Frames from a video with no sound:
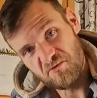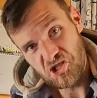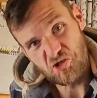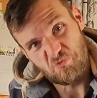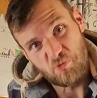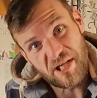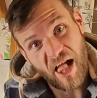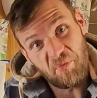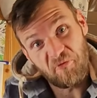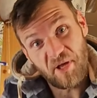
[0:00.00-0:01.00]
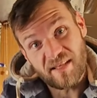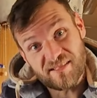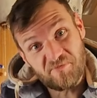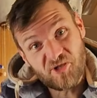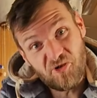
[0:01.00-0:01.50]
Just would help if we had
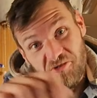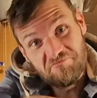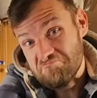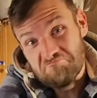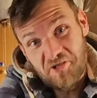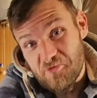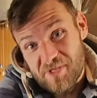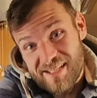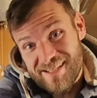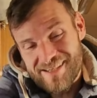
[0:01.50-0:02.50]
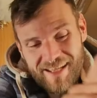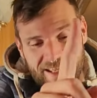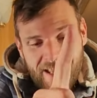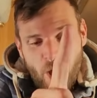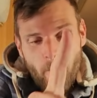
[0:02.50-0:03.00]
some sun, which we didn't.
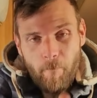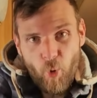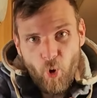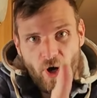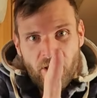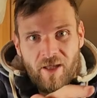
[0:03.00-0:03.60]
But